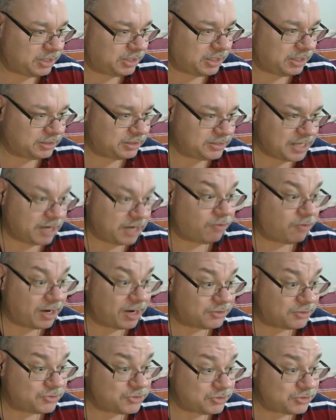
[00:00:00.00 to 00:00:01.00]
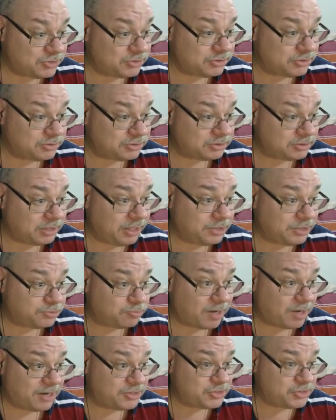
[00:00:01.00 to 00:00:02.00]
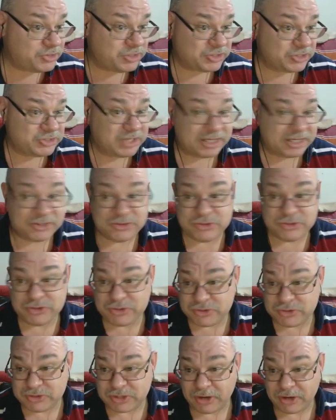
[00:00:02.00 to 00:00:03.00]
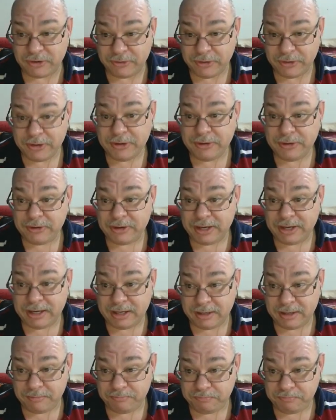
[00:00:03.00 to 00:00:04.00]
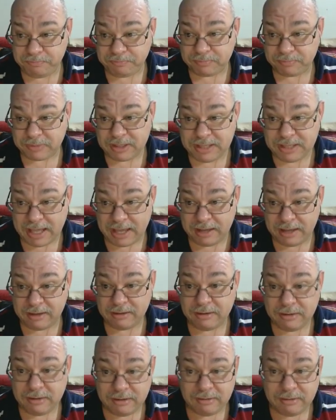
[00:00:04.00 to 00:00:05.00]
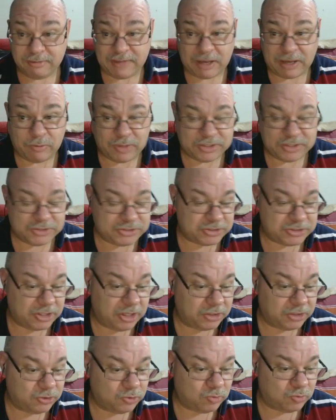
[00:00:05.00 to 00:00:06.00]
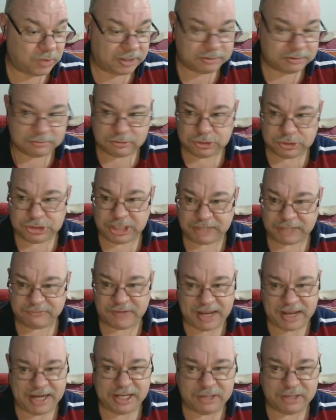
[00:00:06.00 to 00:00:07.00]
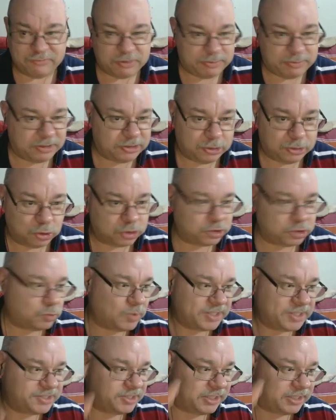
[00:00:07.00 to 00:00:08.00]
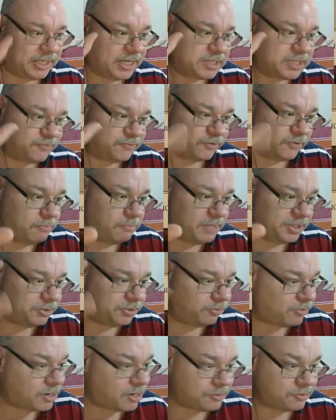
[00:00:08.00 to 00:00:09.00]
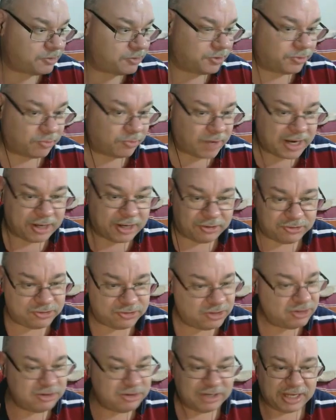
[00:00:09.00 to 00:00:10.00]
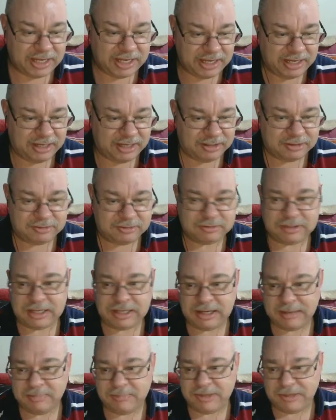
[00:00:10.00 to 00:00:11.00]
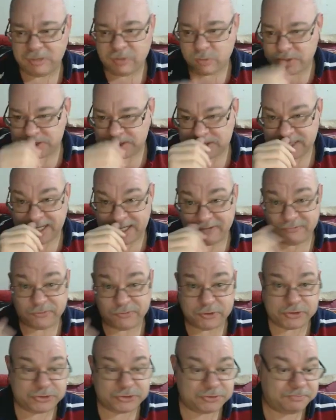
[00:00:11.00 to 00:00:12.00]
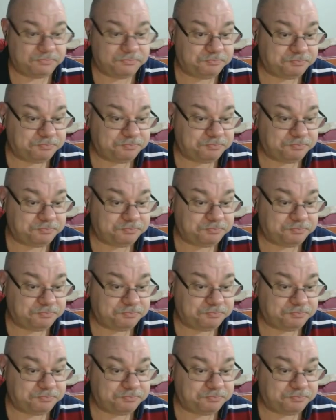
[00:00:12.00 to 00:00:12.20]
10 rounds. Each round is 6 seconds. So, yeah, that one's a good one. Check for any of them and look at the ones that last for a minute rather than a round, and they're the ones to get first.